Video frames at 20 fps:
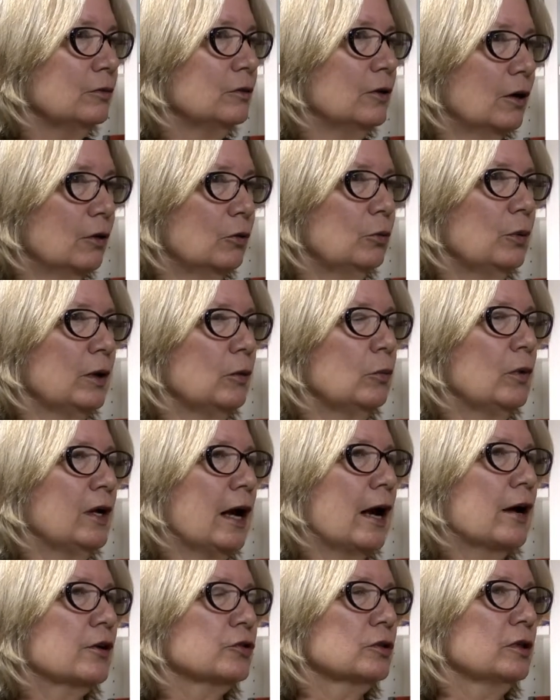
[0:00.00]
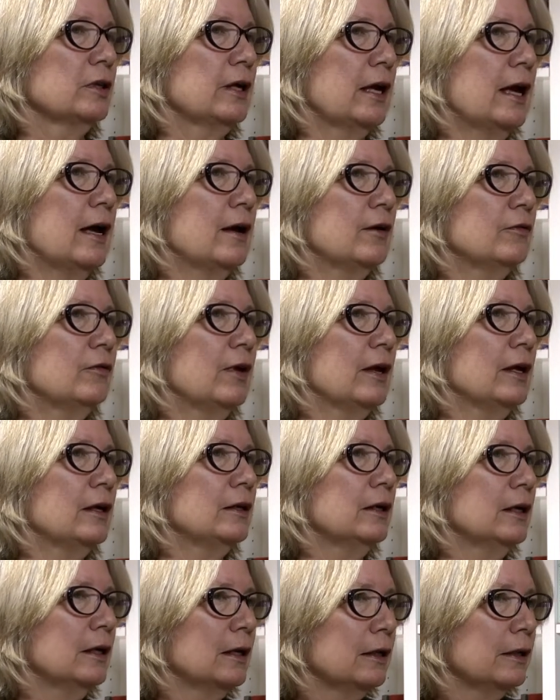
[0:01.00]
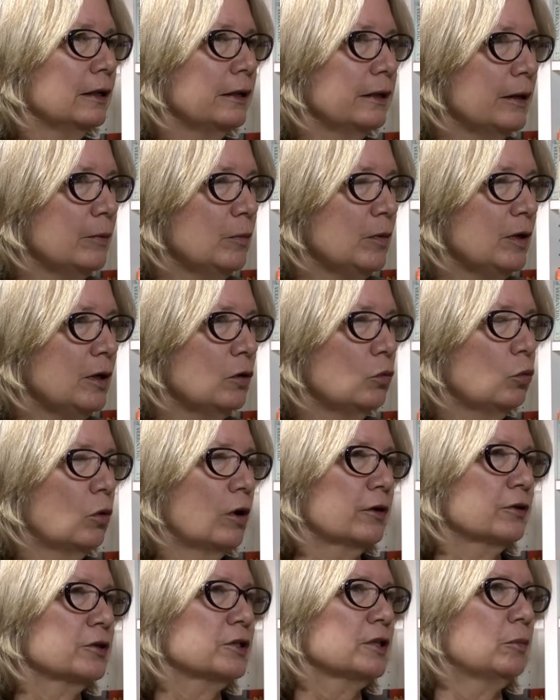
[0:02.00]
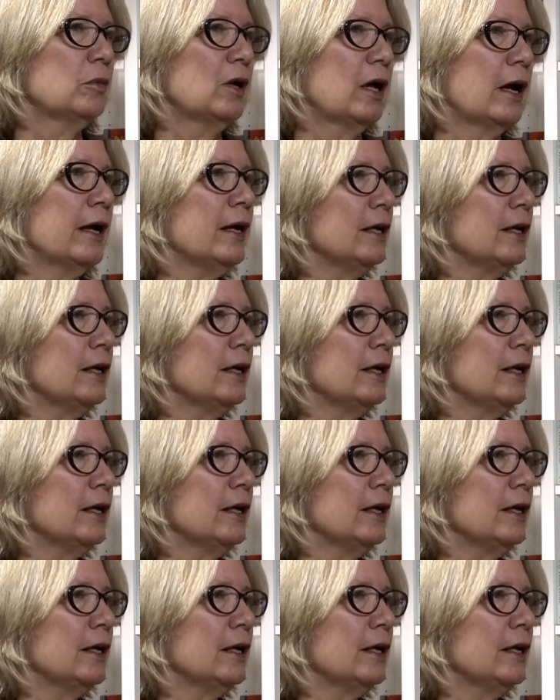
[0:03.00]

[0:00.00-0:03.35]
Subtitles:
No, we actually have a limited water supply.